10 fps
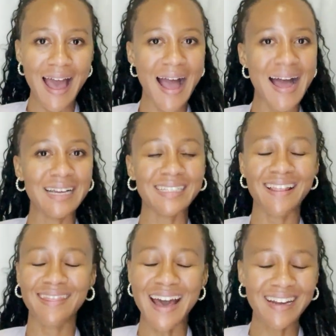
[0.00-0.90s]
And
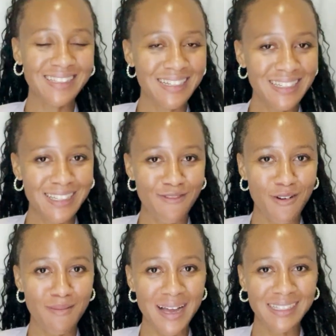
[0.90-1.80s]
that is it
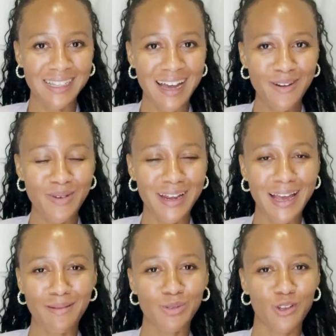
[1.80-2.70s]
from my side when it
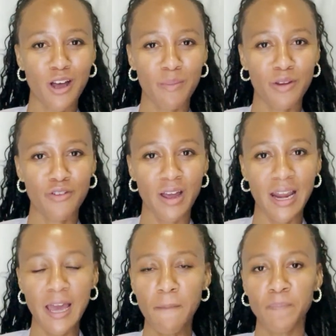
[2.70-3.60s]
comes to copy
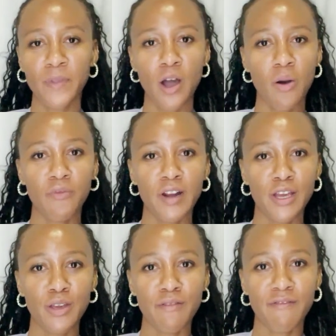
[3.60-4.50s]
trading. Hopefully
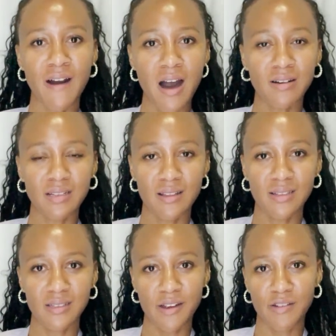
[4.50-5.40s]
you found
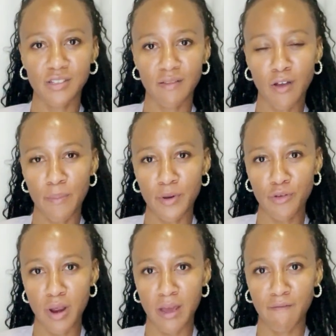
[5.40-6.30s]
this series of copy
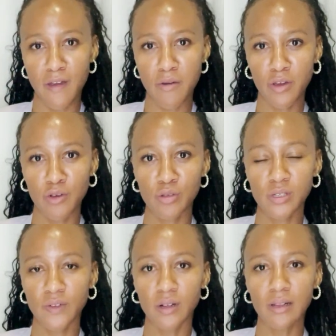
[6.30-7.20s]
trading very
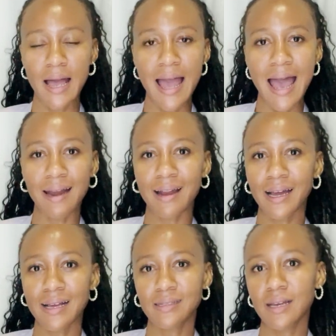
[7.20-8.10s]
useful. And
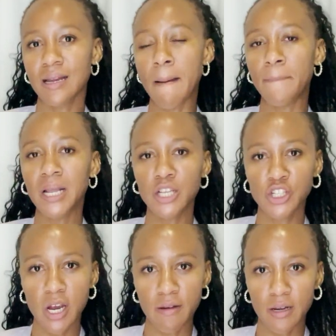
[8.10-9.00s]
like I said, please
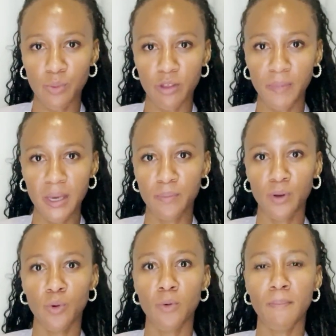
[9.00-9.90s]
share it with
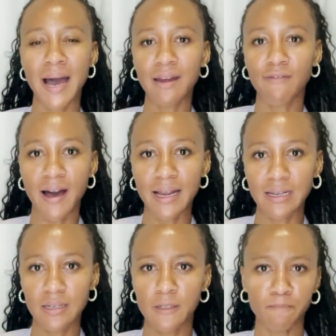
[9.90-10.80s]
people who might find
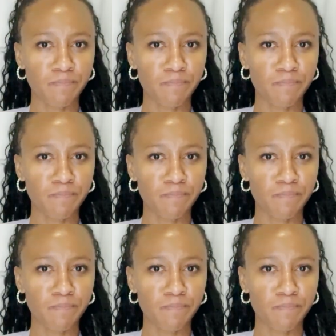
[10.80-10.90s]
it